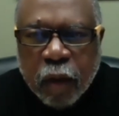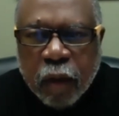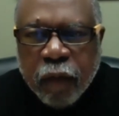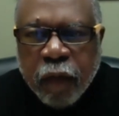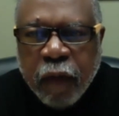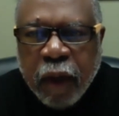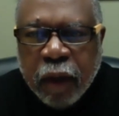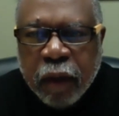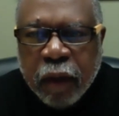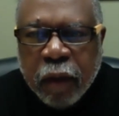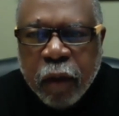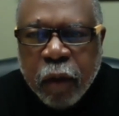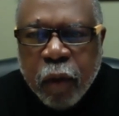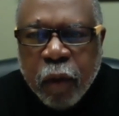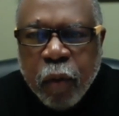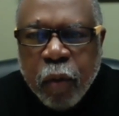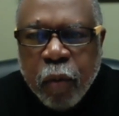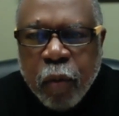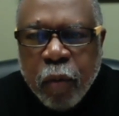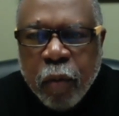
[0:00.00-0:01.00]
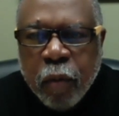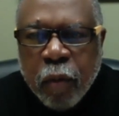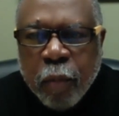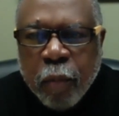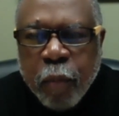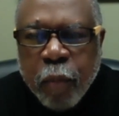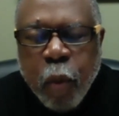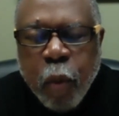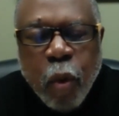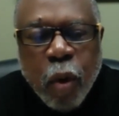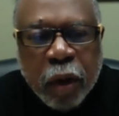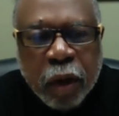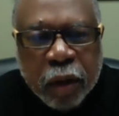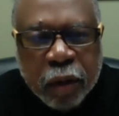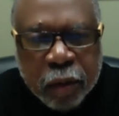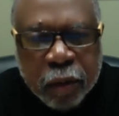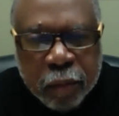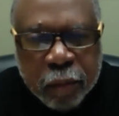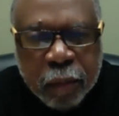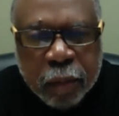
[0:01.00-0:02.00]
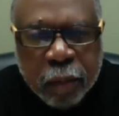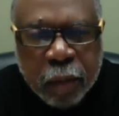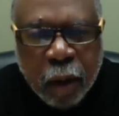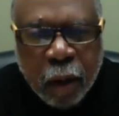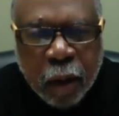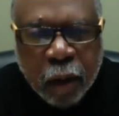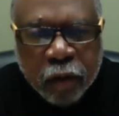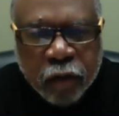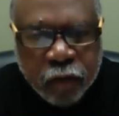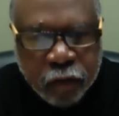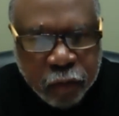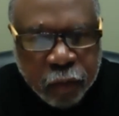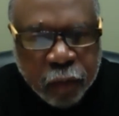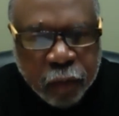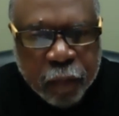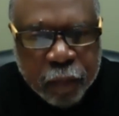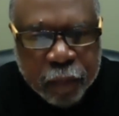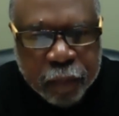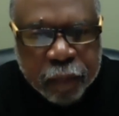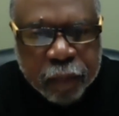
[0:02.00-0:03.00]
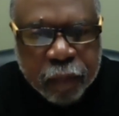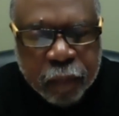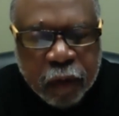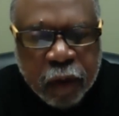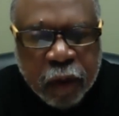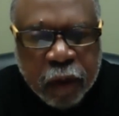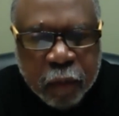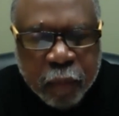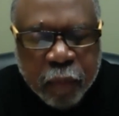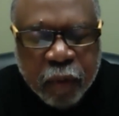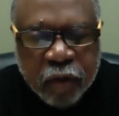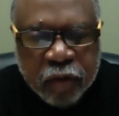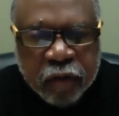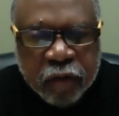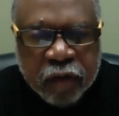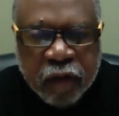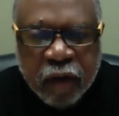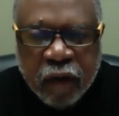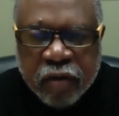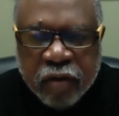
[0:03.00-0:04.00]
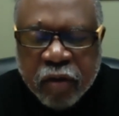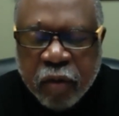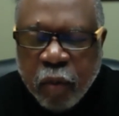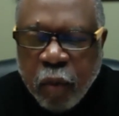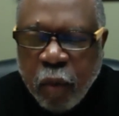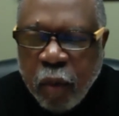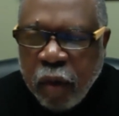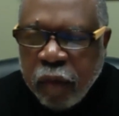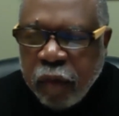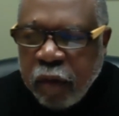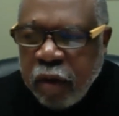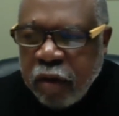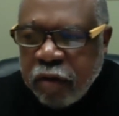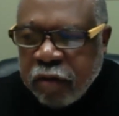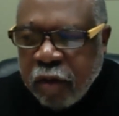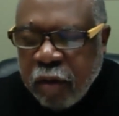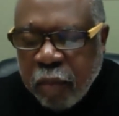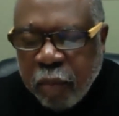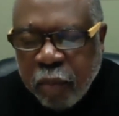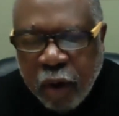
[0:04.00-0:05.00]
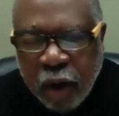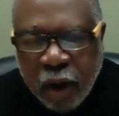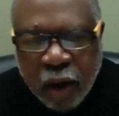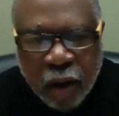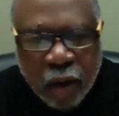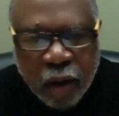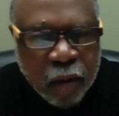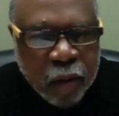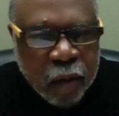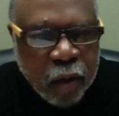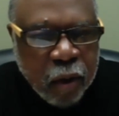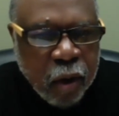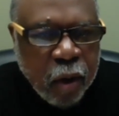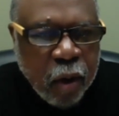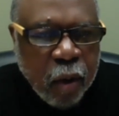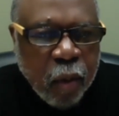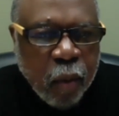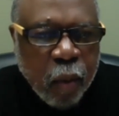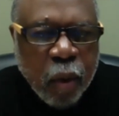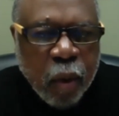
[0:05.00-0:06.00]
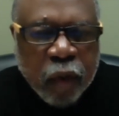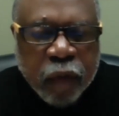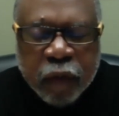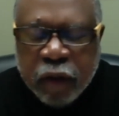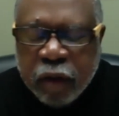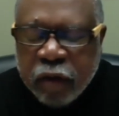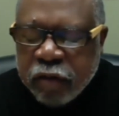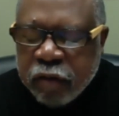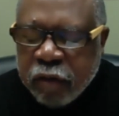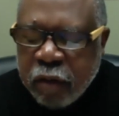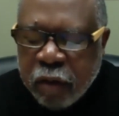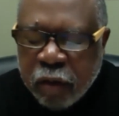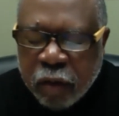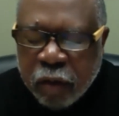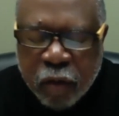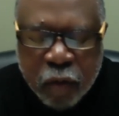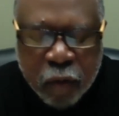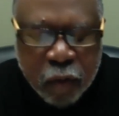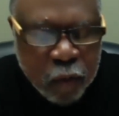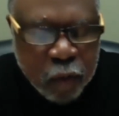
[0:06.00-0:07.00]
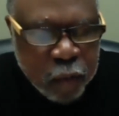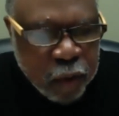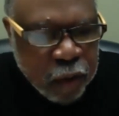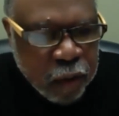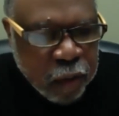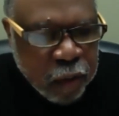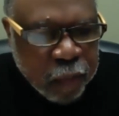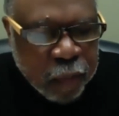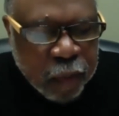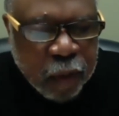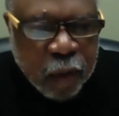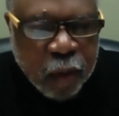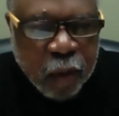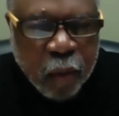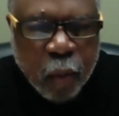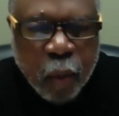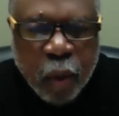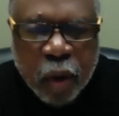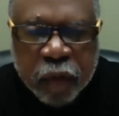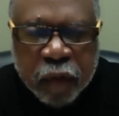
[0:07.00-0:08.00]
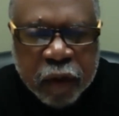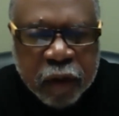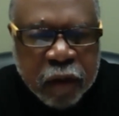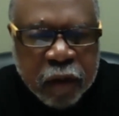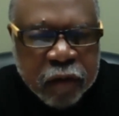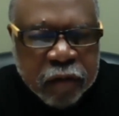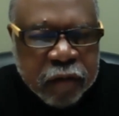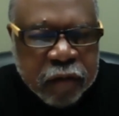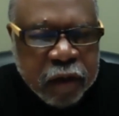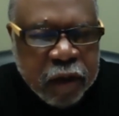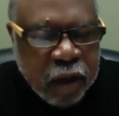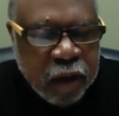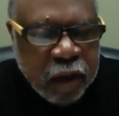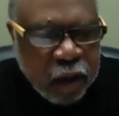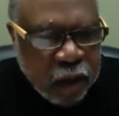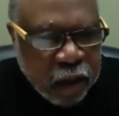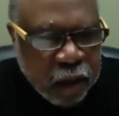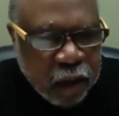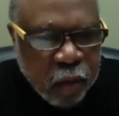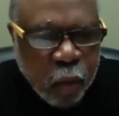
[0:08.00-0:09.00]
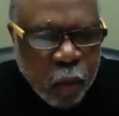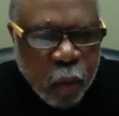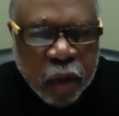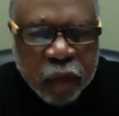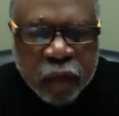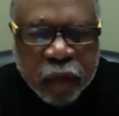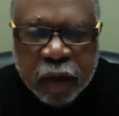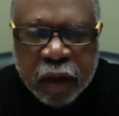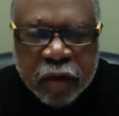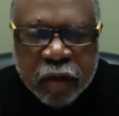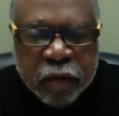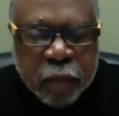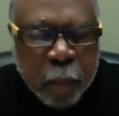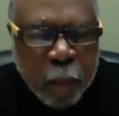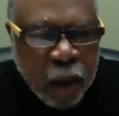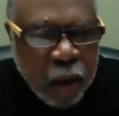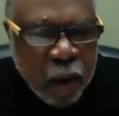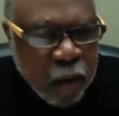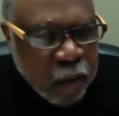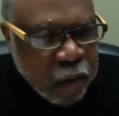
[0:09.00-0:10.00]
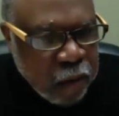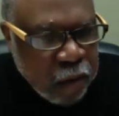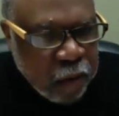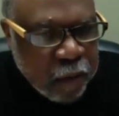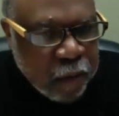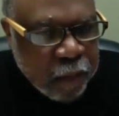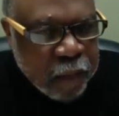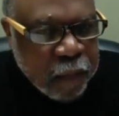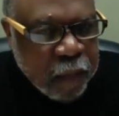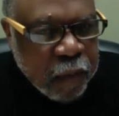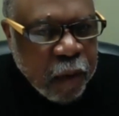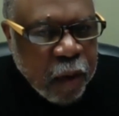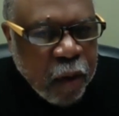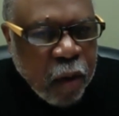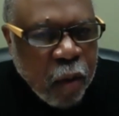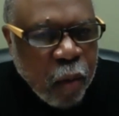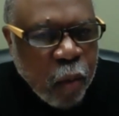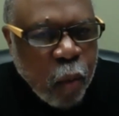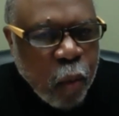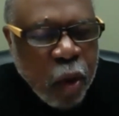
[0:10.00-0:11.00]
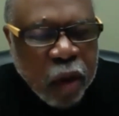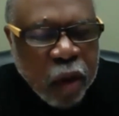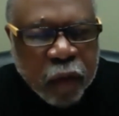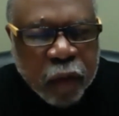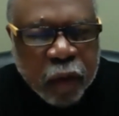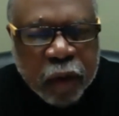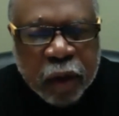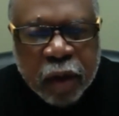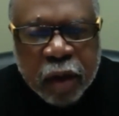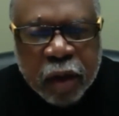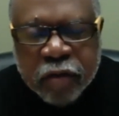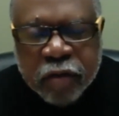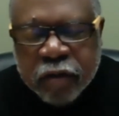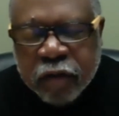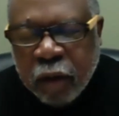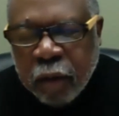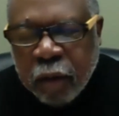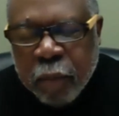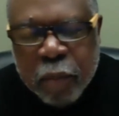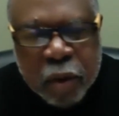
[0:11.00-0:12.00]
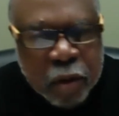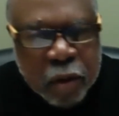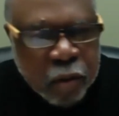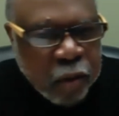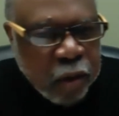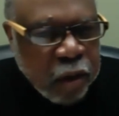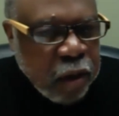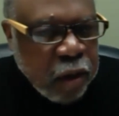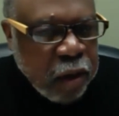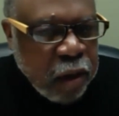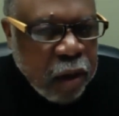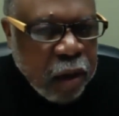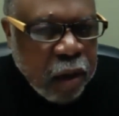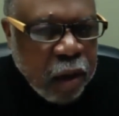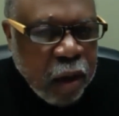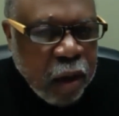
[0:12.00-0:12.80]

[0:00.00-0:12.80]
that you pointed to in the presentation, whether it's Cabral, whether it's Nkrumah, whether it's King, whether it's Malcolm, whether it's Amiri,